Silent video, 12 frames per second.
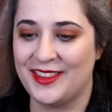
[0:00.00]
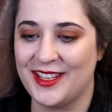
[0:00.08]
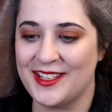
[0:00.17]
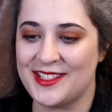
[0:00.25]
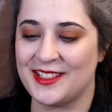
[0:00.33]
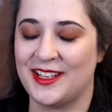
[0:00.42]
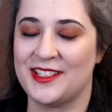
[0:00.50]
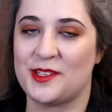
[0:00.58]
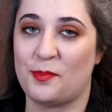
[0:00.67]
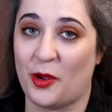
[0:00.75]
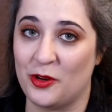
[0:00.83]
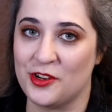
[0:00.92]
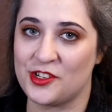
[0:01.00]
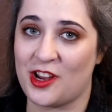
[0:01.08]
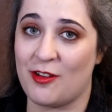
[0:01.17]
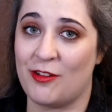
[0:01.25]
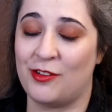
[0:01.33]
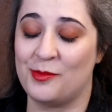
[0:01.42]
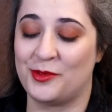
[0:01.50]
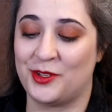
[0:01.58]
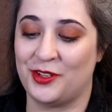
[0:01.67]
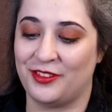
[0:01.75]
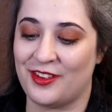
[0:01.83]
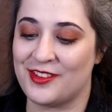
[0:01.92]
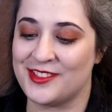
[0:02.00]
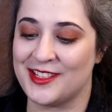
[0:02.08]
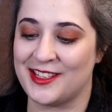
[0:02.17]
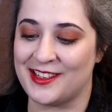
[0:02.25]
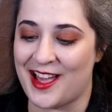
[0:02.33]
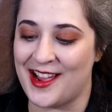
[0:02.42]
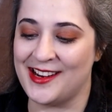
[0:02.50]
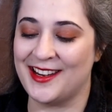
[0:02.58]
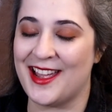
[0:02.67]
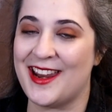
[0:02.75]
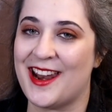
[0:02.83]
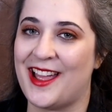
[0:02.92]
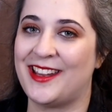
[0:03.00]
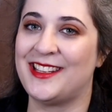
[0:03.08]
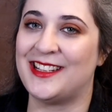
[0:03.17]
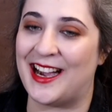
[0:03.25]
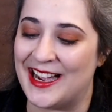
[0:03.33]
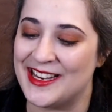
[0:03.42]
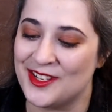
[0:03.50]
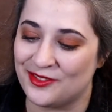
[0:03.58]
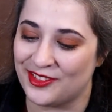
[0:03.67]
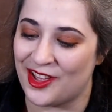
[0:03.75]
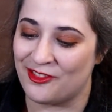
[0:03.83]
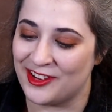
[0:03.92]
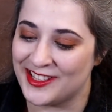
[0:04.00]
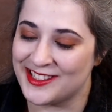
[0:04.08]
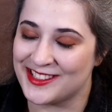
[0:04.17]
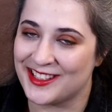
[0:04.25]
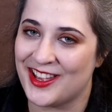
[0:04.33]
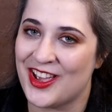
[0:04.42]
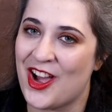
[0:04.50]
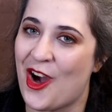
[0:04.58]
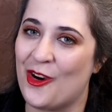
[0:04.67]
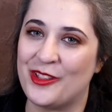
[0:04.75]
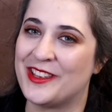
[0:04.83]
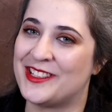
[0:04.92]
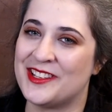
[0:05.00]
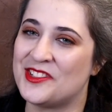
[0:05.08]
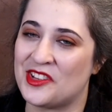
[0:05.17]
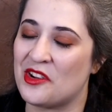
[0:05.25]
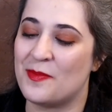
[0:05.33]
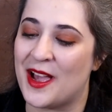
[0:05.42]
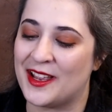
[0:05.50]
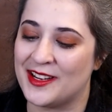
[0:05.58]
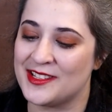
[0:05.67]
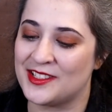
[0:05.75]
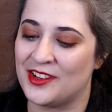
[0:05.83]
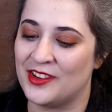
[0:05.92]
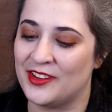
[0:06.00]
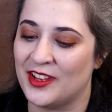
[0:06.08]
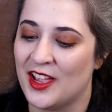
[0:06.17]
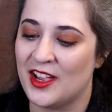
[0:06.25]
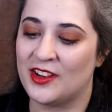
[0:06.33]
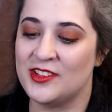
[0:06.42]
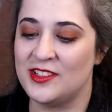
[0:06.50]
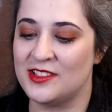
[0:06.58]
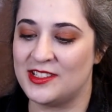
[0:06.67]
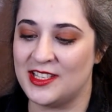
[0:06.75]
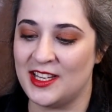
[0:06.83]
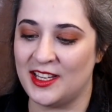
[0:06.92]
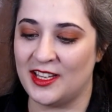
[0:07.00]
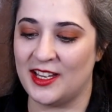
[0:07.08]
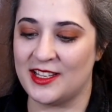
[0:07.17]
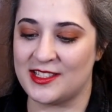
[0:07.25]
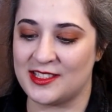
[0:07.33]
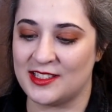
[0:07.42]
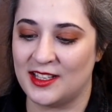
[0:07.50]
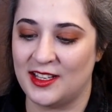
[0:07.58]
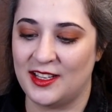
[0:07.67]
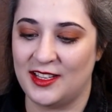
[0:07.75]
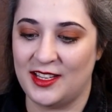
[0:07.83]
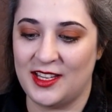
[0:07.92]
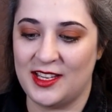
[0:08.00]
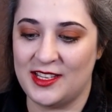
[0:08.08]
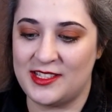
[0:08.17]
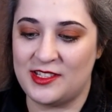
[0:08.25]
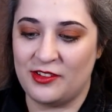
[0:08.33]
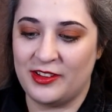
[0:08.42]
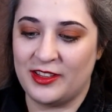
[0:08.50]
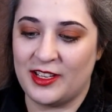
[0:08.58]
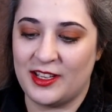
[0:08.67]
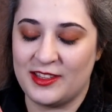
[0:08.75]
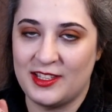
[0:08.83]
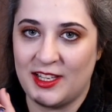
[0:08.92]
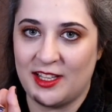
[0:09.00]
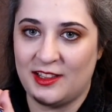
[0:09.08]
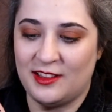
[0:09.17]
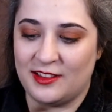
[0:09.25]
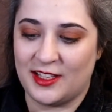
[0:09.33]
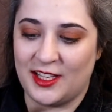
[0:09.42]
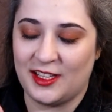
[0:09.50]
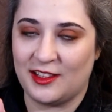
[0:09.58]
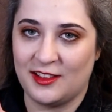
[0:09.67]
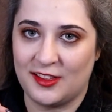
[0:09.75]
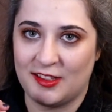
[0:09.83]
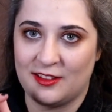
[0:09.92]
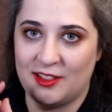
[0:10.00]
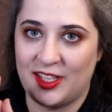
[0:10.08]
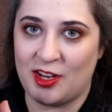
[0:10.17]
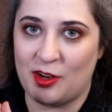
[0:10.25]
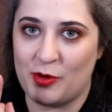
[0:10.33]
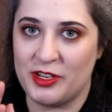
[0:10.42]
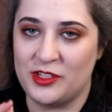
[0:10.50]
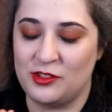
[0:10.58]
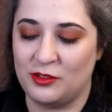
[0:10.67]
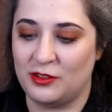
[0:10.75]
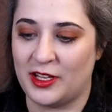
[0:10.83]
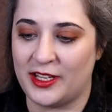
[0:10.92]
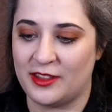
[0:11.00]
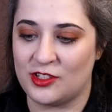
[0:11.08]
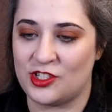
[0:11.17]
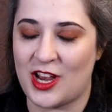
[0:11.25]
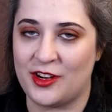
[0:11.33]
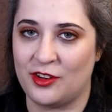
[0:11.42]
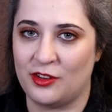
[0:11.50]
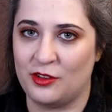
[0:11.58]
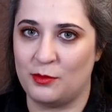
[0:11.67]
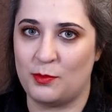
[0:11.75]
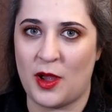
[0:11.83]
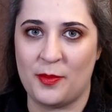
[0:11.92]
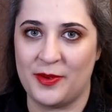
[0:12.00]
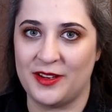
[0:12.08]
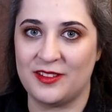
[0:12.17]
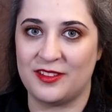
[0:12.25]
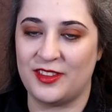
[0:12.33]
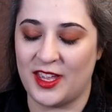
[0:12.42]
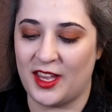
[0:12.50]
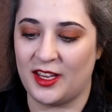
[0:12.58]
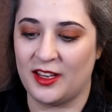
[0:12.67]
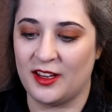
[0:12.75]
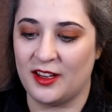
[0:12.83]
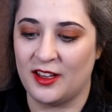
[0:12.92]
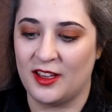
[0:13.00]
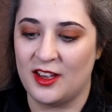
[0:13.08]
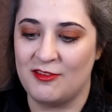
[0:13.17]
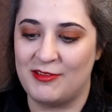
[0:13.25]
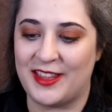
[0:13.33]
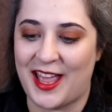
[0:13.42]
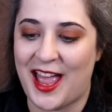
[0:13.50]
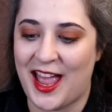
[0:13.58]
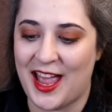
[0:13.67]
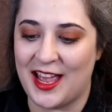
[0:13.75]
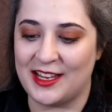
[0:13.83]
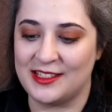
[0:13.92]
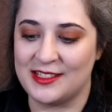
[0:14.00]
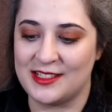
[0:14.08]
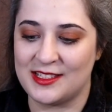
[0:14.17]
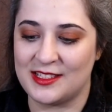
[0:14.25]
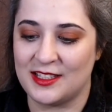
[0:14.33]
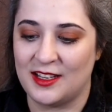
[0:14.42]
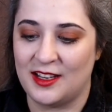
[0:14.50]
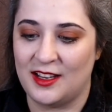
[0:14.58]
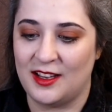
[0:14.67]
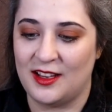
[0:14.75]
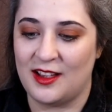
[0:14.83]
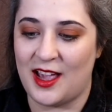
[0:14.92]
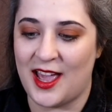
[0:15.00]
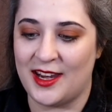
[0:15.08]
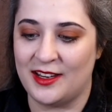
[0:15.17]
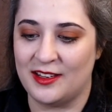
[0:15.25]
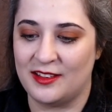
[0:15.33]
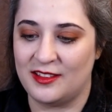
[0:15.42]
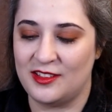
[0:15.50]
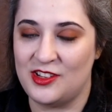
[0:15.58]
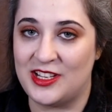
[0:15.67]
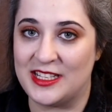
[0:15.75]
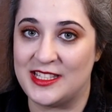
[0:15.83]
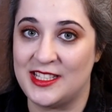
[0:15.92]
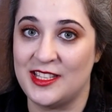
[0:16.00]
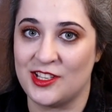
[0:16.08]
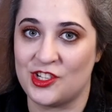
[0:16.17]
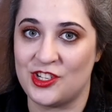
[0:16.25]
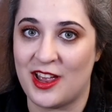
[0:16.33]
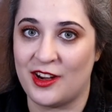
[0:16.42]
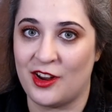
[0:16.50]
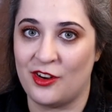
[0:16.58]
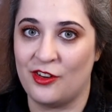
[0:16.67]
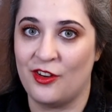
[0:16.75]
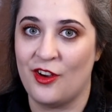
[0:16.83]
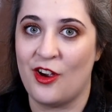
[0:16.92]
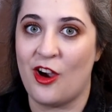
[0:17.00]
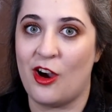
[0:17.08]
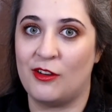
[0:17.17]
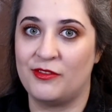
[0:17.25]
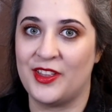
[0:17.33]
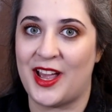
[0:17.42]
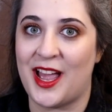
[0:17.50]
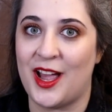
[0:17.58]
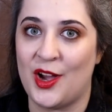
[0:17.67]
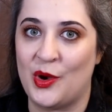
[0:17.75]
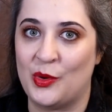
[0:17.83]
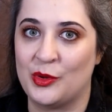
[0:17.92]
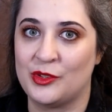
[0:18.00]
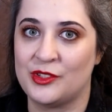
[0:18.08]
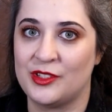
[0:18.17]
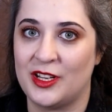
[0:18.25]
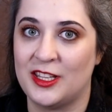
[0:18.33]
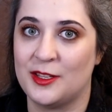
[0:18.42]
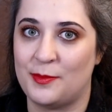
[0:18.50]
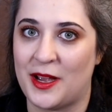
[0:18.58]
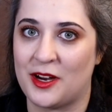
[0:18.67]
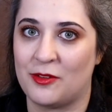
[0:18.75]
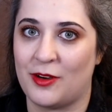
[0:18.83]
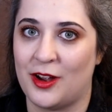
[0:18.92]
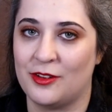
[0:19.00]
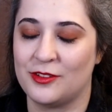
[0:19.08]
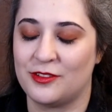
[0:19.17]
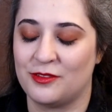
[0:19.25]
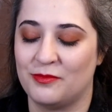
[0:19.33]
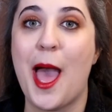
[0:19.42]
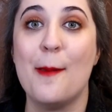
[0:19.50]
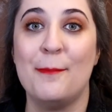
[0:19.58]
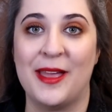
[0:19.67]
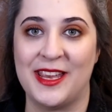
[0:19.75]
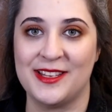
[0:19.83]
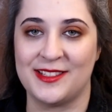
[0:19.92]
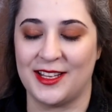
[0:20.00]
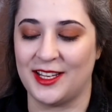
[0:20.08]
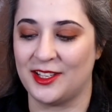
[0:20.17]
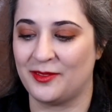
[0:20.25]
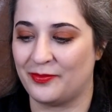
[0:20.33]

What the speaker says: This is a Polish cover from 2009 and I kind of love it. Oh, this is so bad it's good. Because you see, it's doing the little, know, what you do, like the shadow puppet thing with the hands. And you can see the shadow of the hound in the background. Amazing.